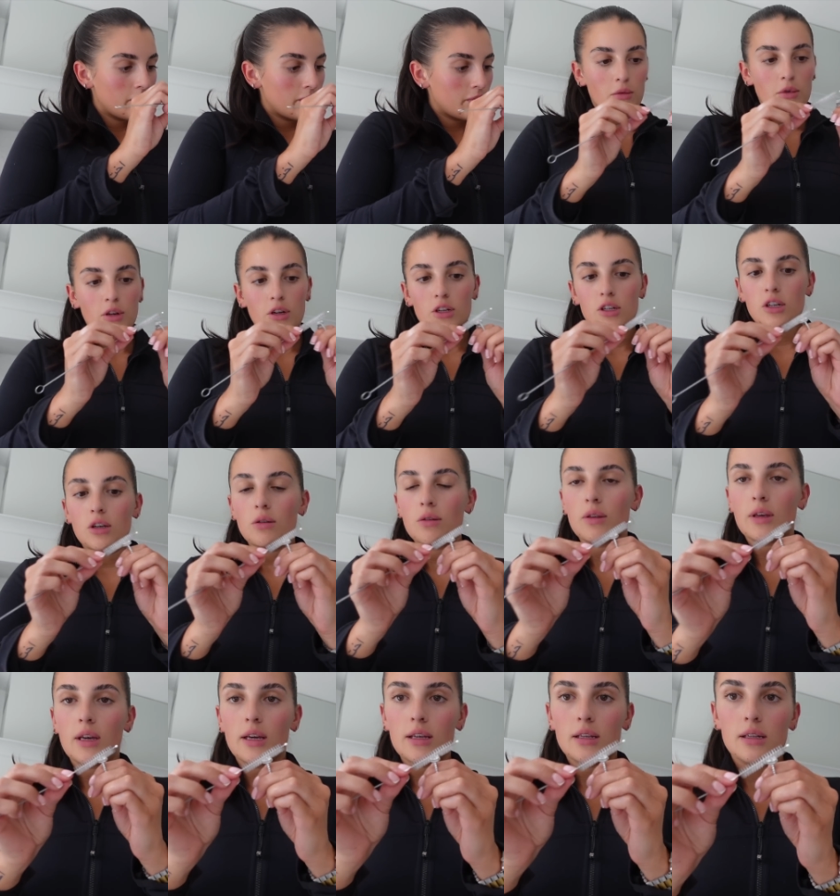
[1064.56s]
I'm going to do
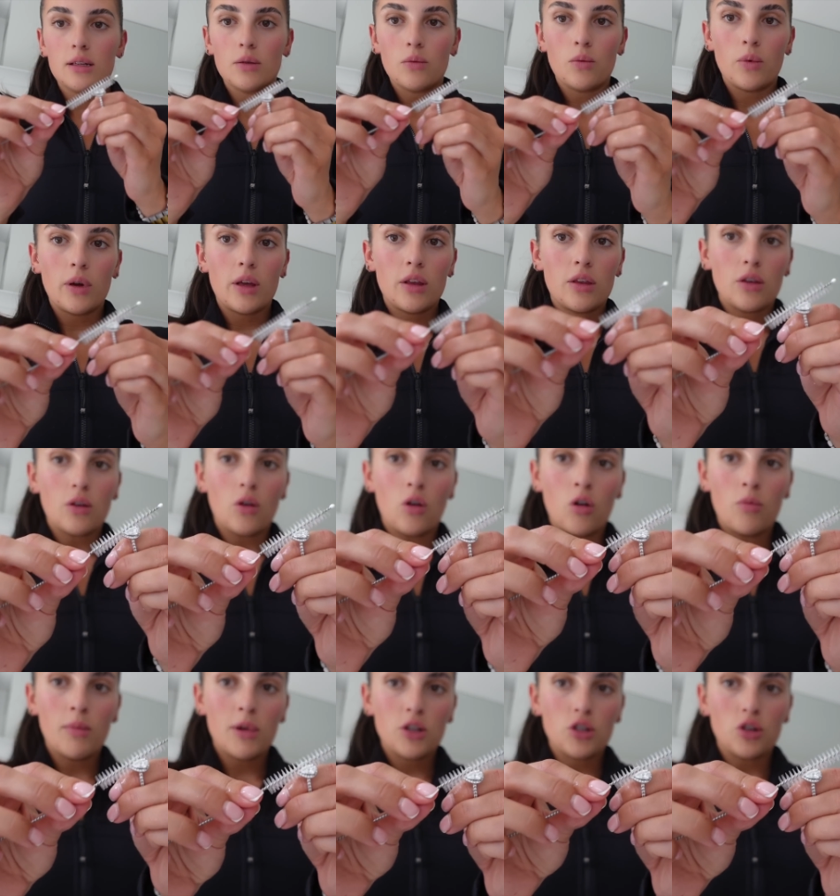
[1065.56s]
this with
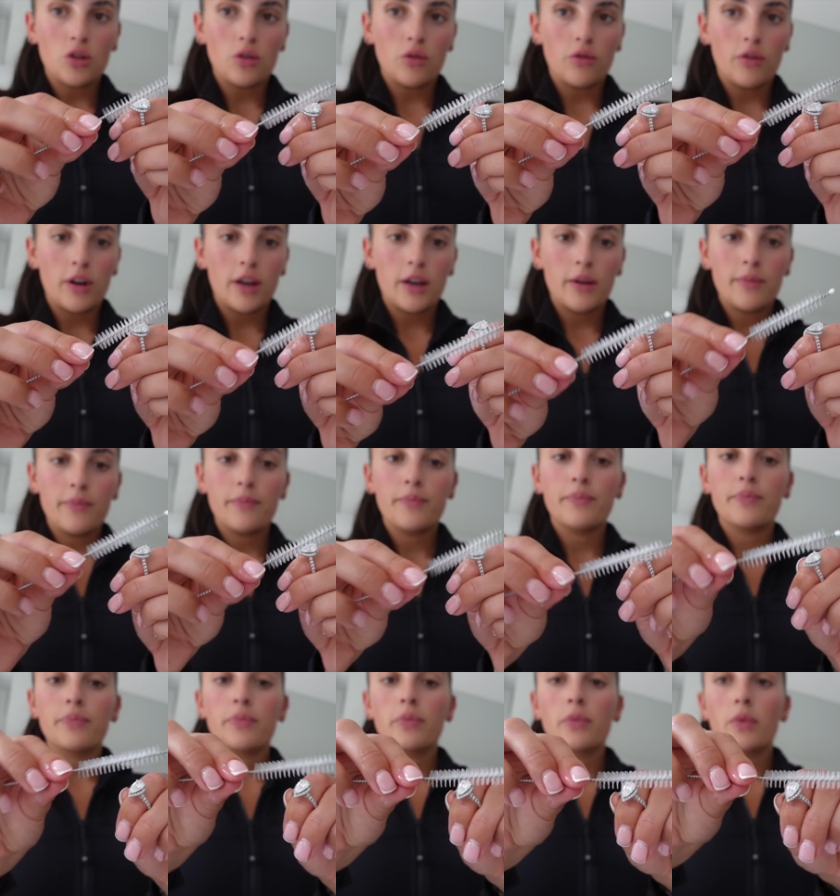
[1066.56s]
all my jewellery.
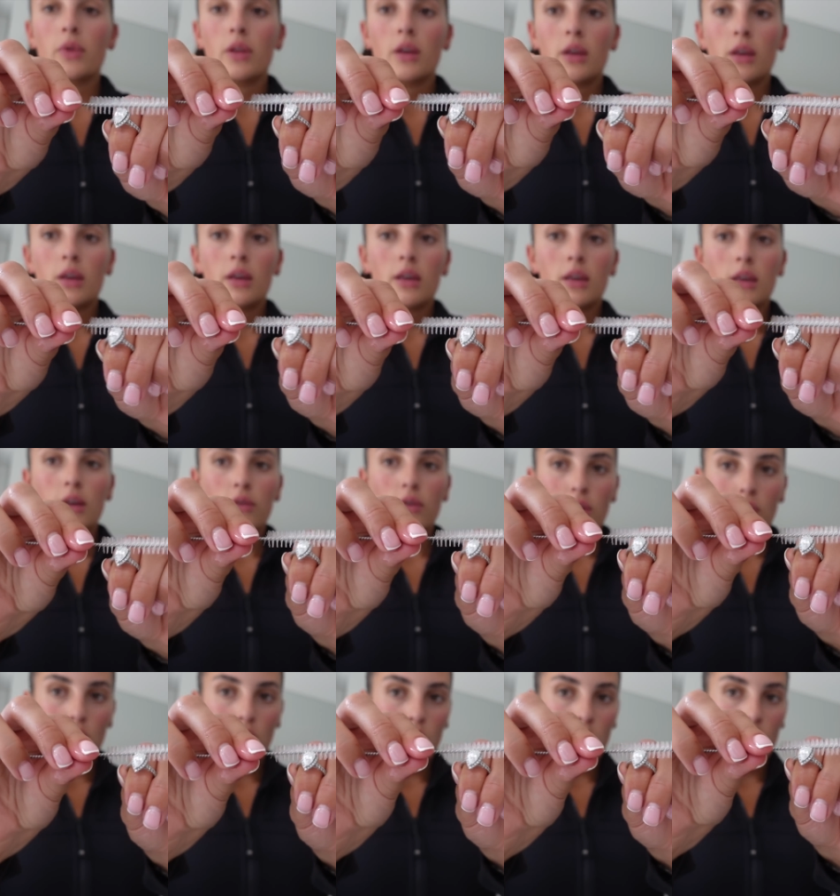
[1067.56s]
Give
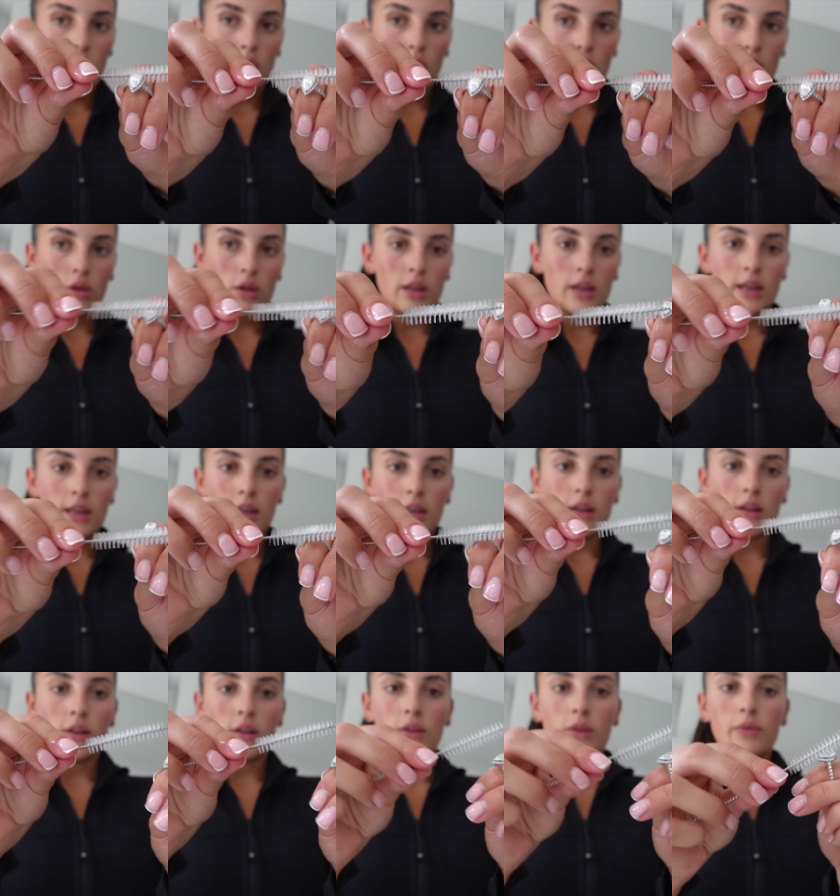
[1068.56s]
it all a
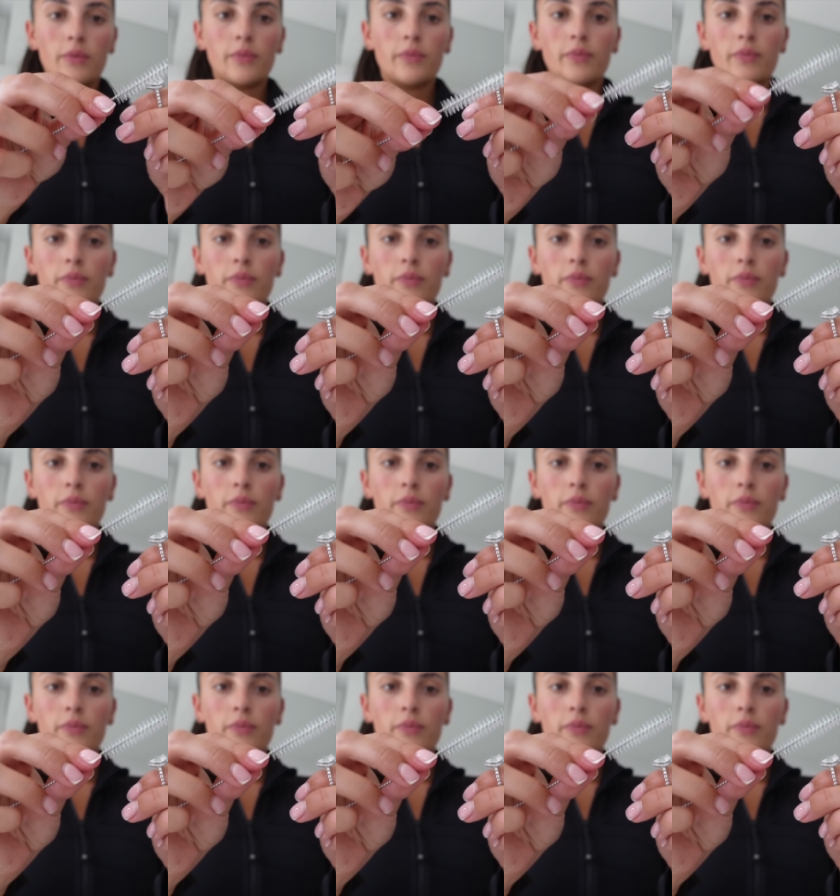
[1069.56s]
little